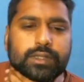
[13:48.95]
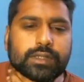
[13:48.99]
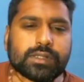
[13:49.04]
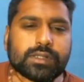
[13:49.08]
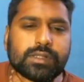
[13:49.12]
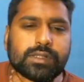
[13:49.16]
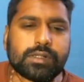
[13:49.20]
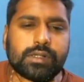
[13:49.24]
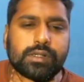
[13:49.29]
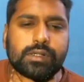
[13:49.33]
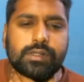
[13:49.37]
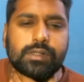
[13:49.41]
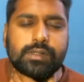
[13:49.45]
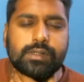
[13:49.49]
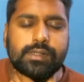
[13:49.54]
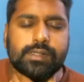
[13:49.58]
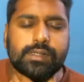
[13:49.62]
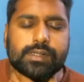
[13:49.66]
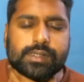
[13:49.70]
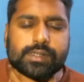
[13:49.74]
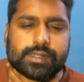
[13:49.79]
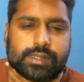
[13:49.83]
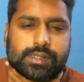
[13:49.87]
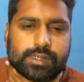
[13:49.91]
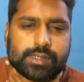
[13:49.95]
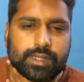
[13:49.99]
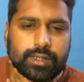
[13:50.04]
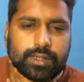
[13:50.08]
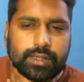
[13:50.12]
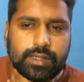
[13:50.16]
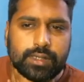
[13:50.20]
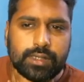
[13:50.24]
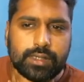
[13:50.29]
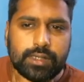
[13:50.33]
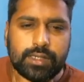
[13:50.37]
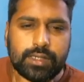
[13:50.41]
cos
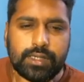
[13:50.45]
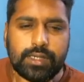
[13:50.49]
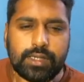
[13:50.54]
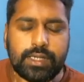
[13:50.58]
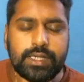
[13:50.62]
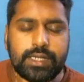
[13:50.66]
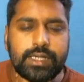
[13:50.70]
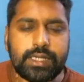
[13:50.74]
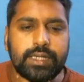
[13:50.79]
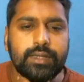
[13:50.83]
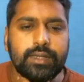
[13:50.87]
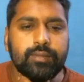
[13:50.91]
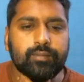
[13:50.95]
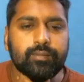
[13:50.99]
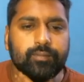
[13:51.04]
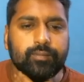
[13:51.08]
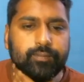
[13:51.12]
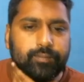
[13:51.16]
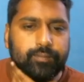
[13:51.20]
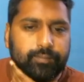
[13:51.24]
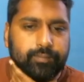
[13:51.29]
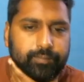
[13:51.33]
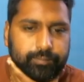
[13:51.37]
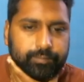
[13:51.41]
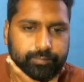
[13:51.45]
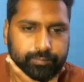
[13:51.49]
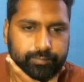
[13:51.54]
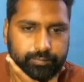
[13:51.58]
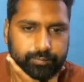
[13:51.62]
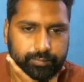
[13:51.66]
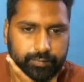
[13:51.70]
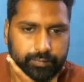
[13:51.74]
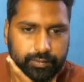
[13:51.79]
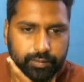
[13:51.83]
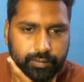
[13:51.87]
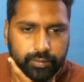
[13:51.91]
30,
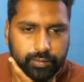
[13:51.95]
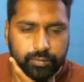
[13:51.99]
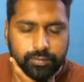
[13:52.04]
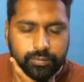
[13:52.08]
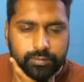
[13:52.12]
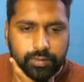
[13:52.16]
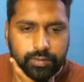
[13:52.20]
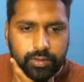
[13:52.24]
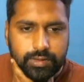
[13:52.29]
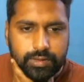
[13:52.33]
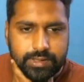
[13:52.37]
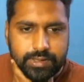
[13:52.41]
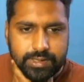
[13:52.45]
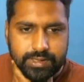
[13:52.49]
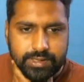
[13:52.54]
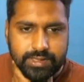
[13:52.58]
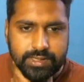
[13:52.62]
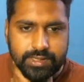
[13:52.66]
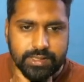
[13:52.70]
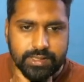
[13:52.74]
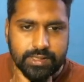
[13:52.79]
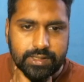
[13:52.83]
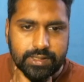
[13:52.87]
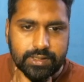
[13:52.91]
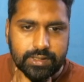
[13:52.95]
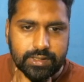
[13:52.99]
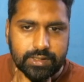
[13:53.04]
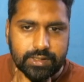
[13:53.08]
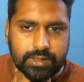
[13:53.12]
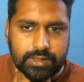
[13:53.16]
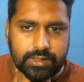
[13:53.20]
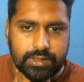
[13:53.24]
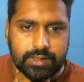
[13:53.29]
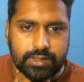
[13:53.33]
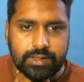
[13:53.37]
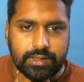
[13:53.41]
no, cos 60.
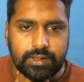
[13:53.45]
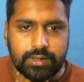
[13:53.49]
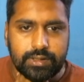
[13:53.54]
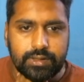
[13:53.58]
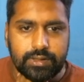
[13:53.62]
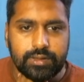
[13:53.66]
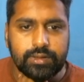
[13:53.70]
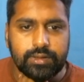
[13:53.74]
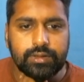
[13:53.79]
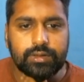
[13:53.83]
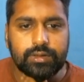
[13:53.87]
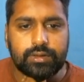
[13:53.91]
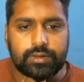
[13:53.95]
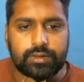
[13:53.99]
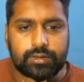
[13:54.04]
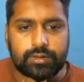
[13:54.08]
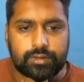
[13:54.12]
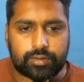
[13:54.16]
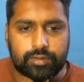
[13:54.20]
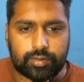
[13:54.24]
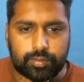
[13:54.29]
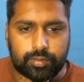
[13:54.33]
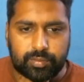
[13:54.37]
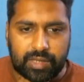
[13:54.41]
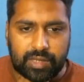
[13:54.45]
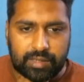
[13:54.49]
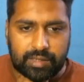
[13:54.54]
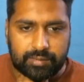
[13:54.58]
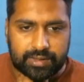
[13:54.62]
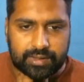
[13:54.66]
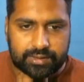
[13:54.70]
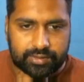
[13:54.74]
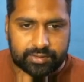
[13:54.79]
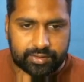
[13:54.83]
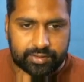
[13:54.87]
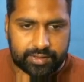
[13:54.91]
So pi
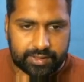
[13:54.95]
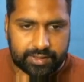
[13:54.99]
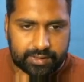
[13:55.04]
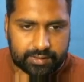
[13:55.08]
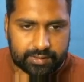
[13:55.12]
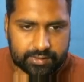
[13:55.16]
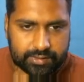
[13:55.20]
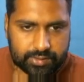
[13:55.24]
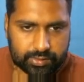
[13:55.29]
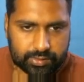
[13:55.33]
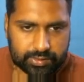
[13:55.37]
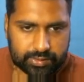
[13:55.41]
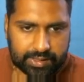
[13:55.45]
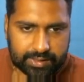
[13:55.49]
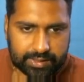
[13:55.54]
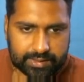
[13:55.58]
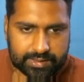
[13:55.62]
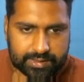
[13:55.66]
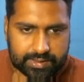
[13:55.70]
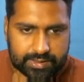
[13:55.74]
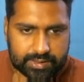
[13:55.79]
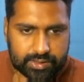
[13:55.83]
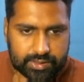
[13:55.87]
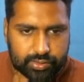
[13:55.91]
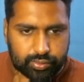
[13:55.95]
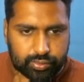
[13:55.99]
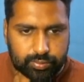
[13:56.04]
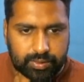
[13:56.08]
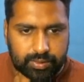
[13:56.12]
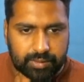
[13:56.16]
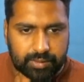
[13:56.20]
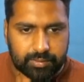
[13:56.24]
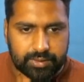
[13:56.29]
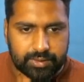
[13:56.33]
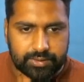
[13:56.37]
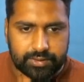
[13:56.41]
by 3, so that is 2
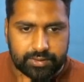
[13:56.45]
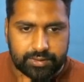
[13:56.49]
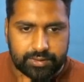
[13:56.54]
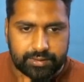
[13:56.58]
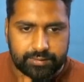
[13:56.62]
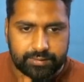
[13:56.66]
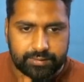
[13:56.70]
pi by 3.